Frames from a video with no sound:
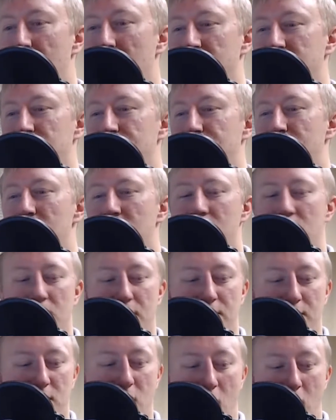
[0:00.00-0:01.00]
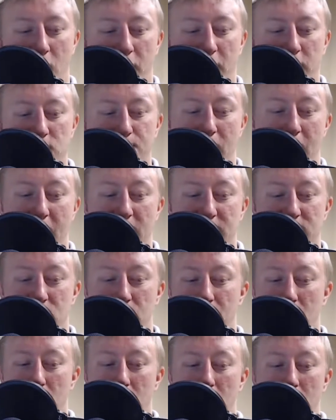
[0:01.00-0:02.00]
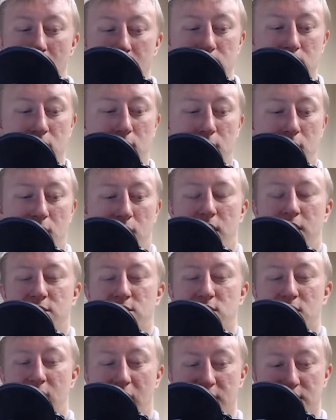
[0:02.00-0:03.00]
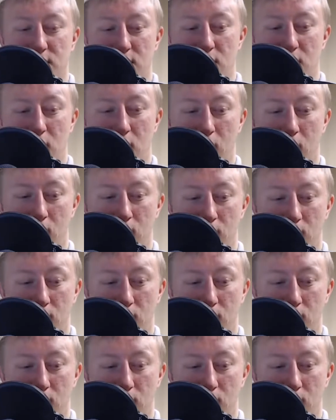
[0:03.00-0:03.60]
speaking of college basketball, I do want to let you guys know